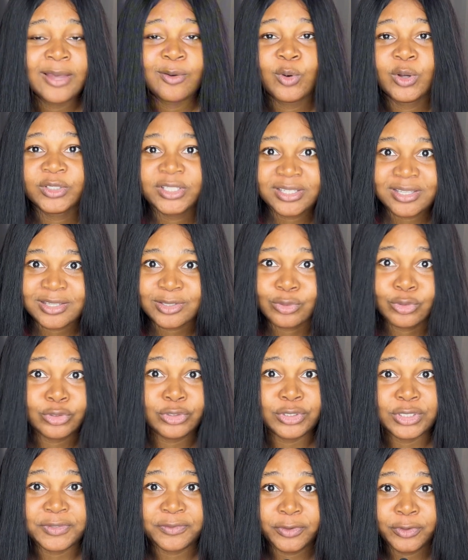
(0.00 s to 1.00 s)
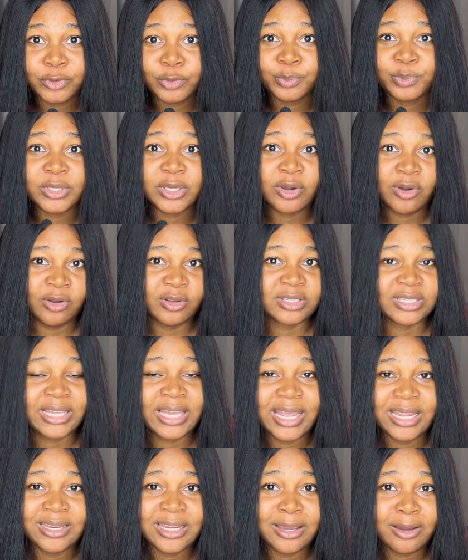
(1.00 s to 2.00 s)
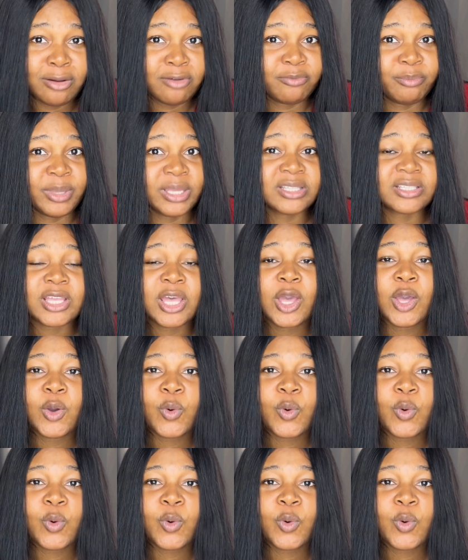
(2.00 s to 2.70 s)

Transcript: well, this is good news for you because the Canadian government